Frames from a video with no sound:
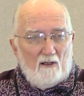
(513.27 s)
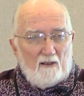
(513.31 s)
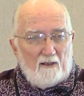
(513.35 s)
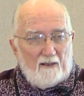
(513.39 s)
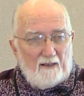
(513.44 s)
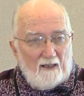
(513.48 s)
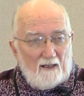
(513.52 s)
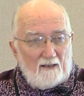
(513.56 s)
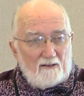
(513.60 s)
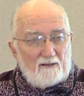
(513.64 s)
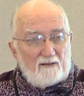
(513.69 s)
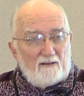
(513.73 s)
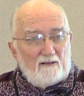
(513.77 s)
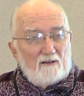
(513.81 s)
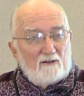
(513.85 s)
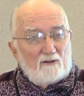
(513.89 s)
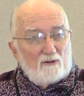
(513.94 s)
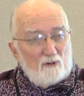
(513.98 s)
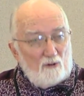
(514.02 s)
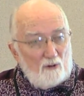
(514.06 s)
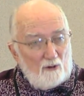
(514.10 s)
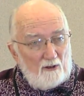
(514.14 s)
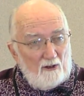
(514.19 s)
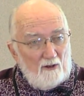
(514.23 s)
guest is
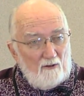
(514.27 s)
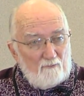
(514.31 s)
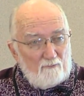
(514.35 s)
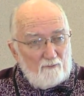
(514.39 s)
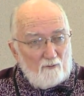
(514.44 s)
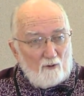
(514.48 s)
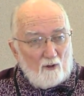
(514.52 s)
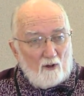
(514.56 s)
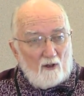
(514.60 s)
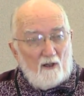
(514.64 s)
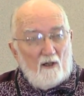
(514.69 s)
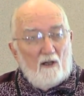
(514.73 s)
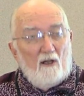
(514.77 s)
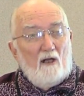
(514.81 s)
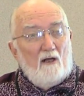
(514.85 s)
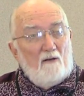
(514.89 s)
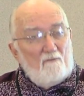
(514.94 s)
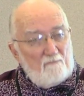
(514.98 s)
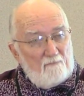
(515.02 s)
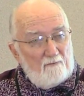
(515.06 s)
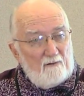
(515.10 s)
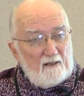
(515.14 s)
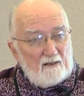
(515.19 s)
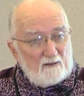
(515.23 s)
looking for
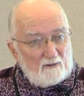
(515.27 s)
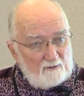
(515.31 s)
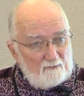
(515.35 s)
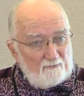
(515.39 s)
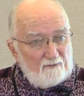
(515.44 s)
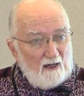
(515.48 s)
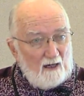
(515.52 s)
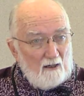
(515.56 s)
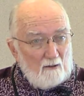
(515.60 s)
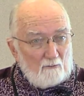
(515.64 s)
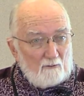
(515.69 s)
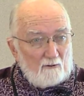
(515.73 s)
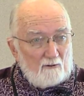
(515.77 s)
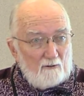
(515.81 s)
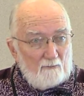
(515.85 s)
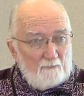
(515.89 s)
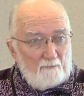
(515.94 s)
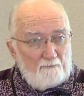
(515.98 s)
is found.